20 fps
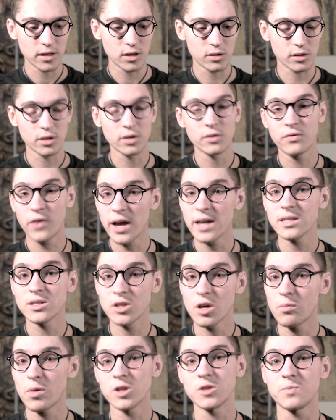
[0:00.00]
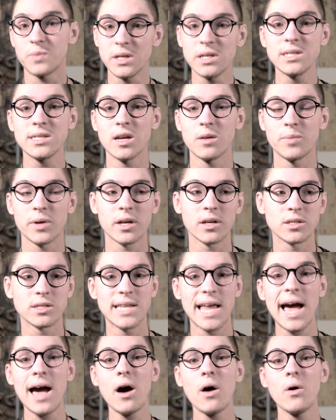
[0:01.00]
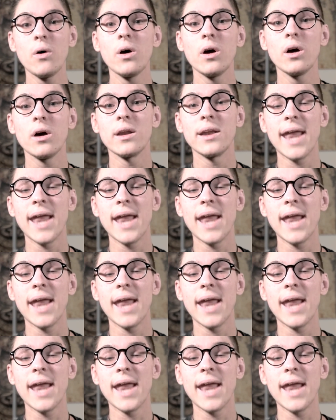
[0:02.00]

you'll find so much peace there, because now